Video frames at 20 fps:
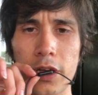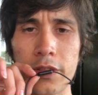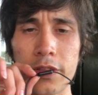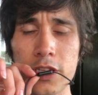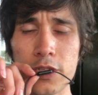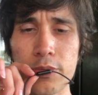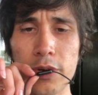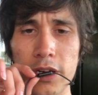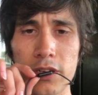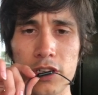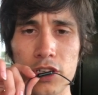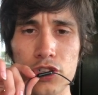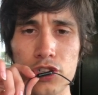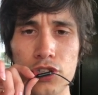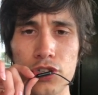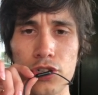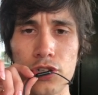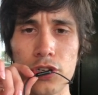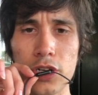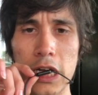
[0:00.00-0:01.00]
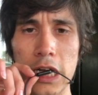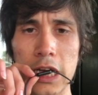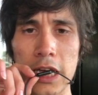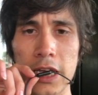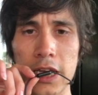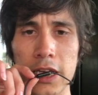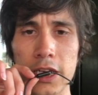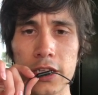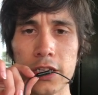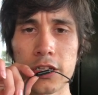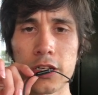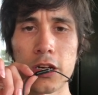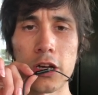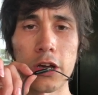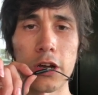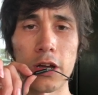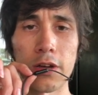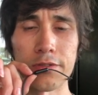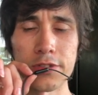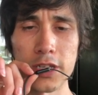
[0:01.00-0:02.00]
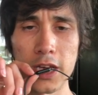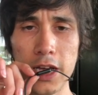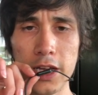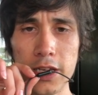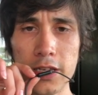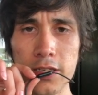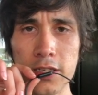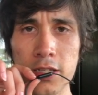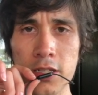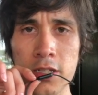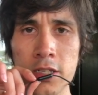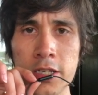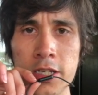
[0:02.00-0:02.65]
this practitioner, I cut off ties